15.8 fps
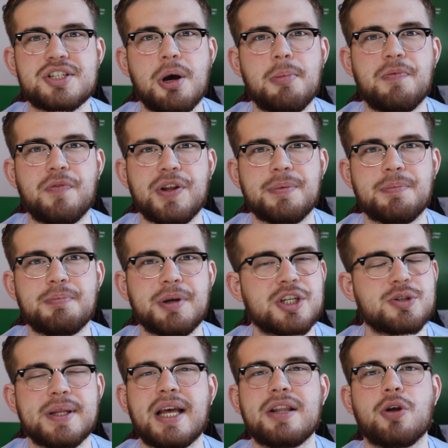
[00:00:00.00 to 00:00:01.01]
something,
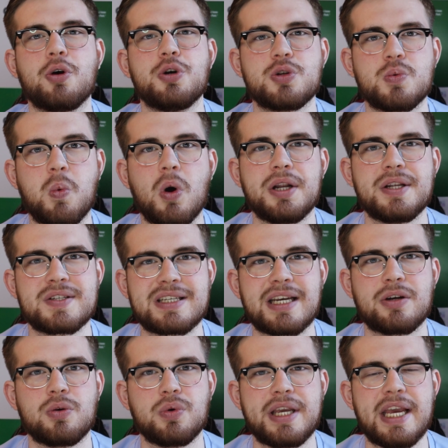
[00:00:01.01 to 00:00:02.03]
because we didn't lose one
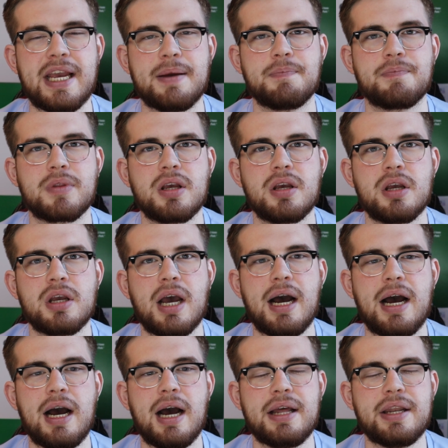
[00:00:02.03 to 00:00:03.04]
single game.
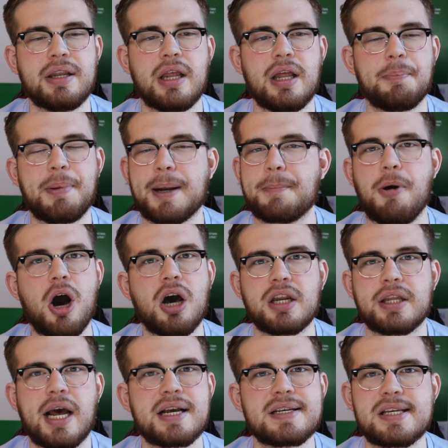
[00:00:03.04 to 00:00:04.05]
And a big part
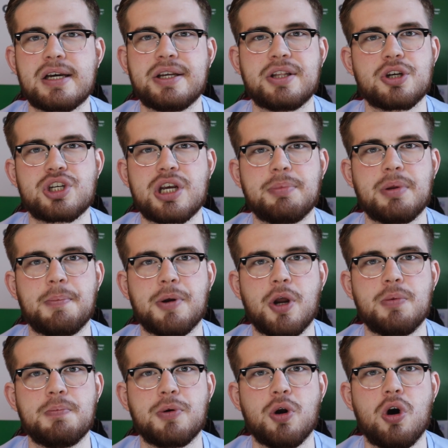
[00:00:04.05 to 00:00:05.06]
of that is the leadership that
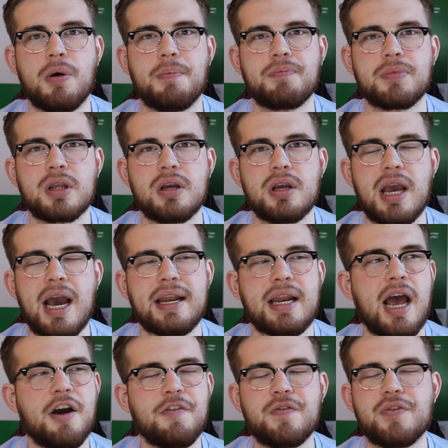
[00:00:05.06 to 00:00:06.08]
Brown brought,
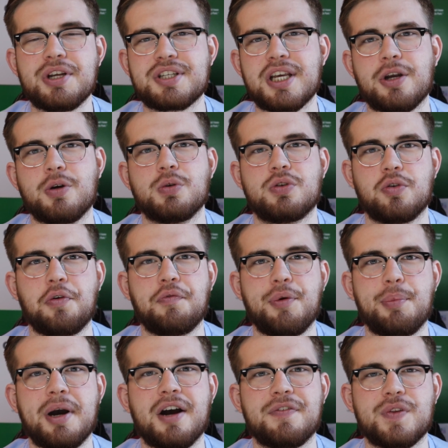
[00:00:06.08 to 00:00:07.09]
and every single
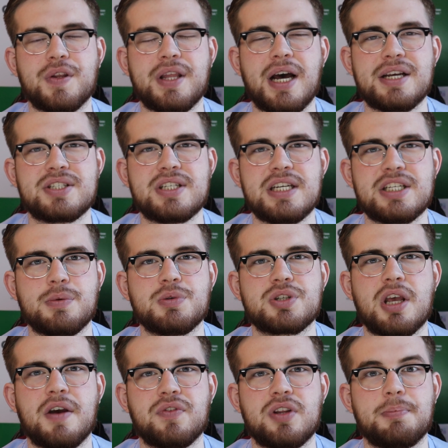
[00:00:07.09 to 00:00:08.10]
trophy we lifted that season
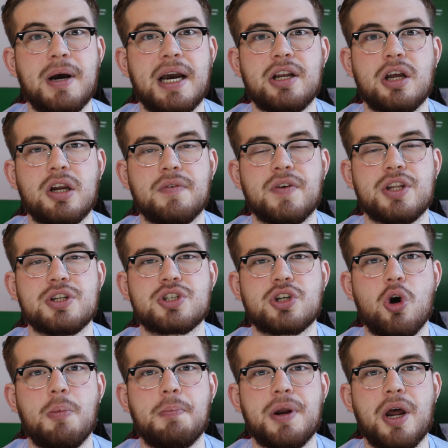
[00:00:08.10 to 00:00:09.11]
was lifted by none other than
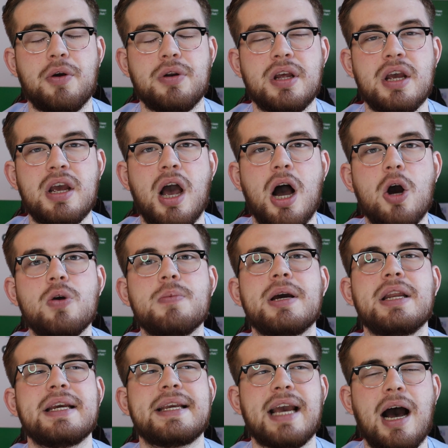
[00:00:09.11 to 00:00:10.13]
Scott Brown. How
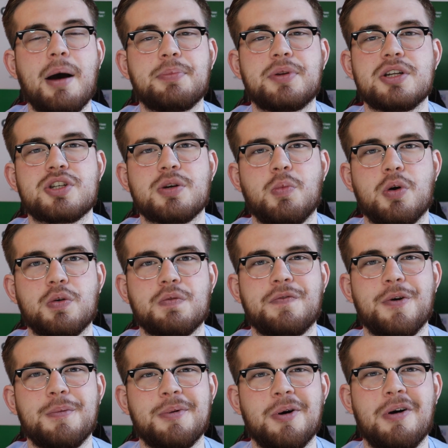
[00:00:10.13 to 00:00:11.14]
many captains in world
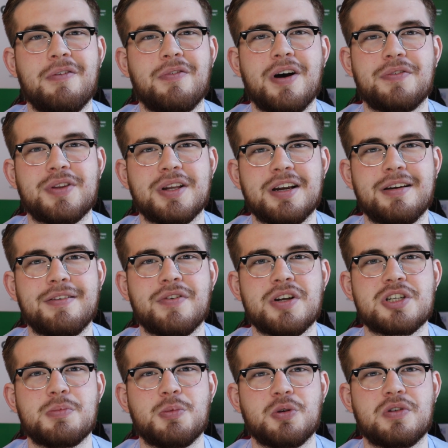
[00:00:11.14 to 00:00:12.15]
football have lifted an
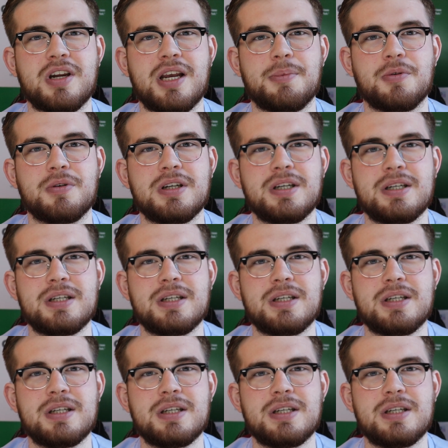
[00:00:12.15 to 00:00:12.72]
Invincible treble?